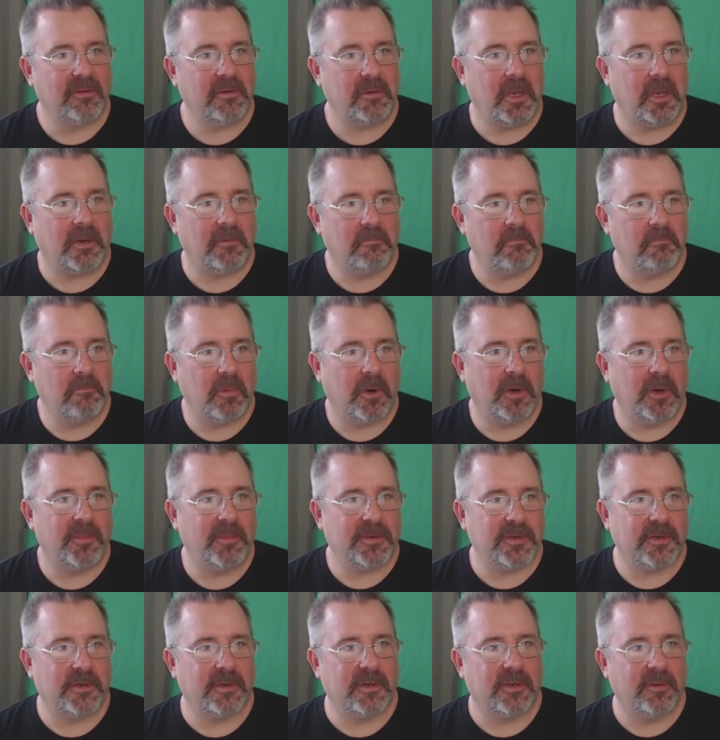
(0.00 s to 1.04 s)
getting pretty
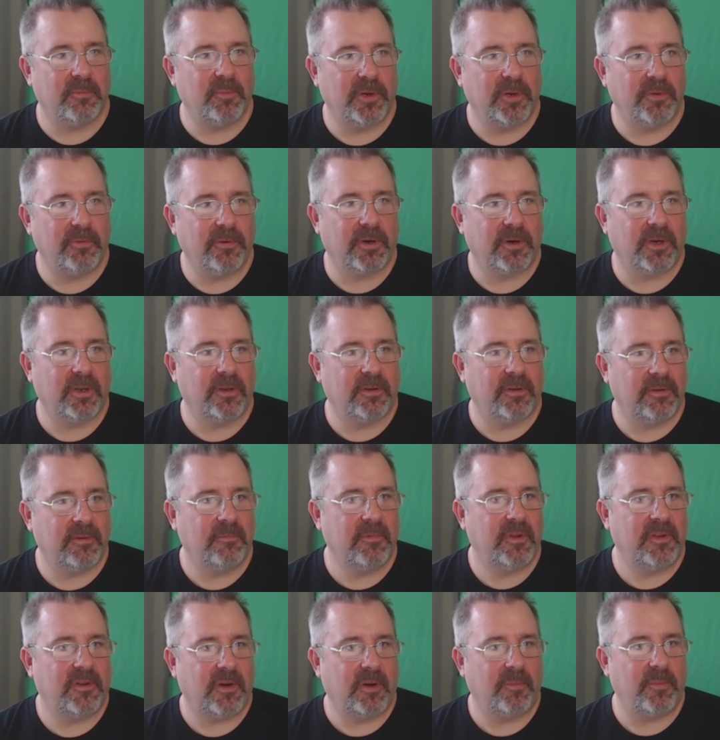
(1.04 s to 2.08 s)
mature to the point where it can
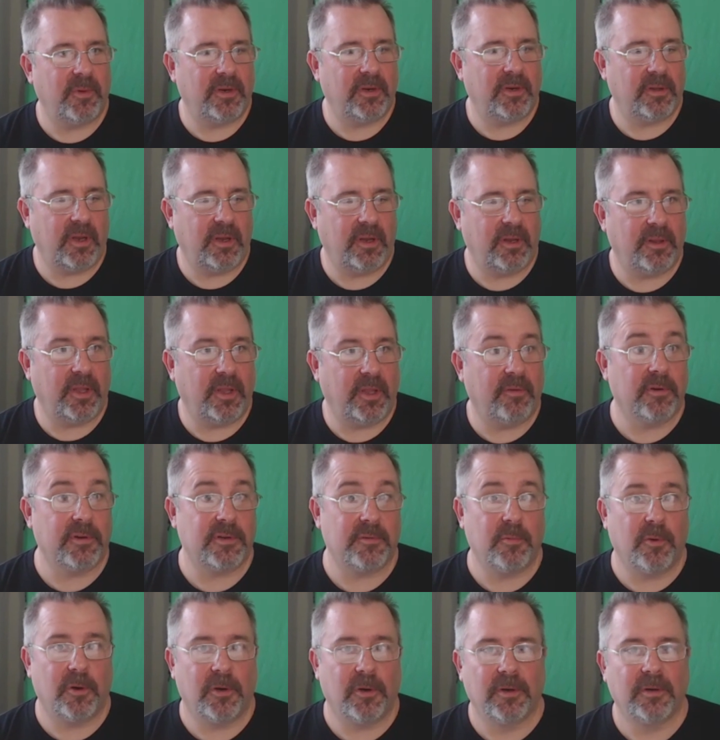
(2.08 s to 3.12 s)
start being leveraged
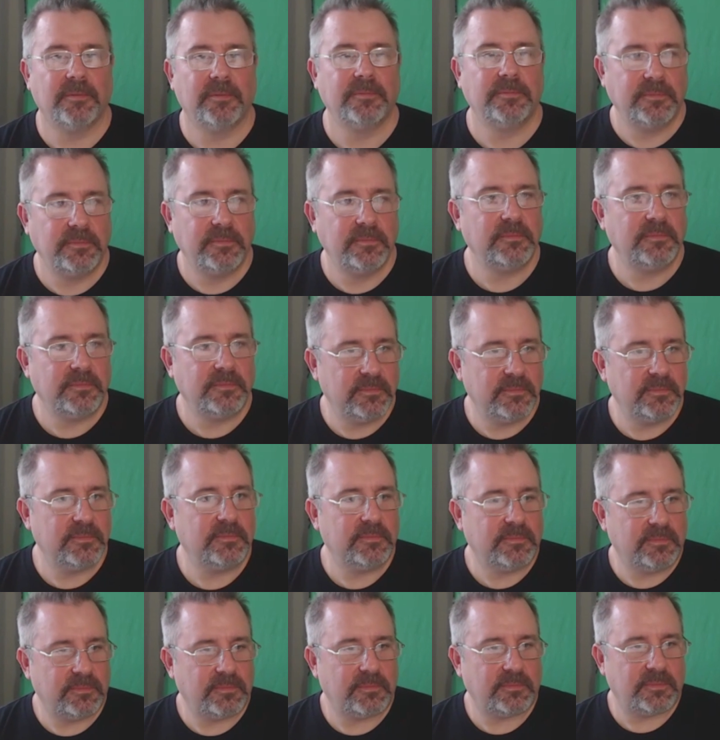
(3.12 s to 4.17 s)
more.
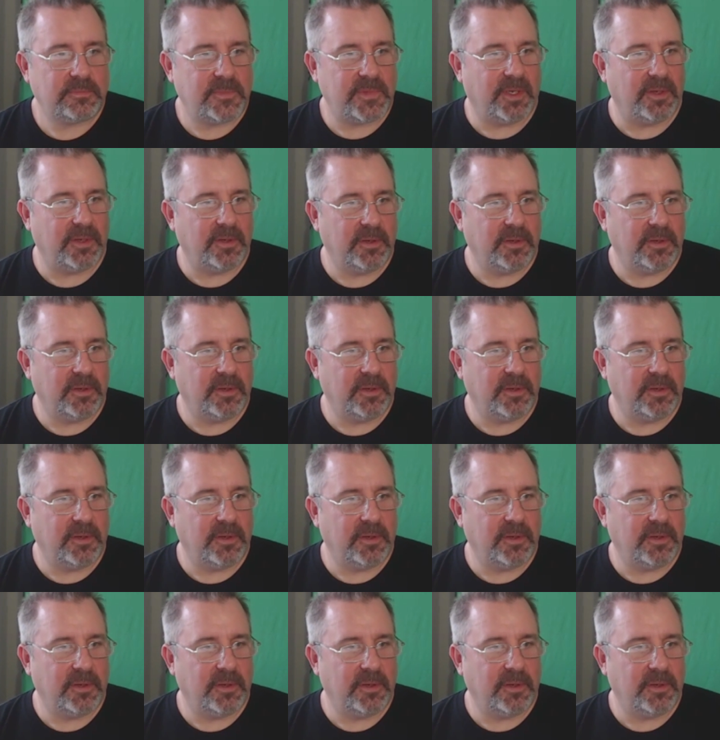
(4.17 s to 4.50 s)
So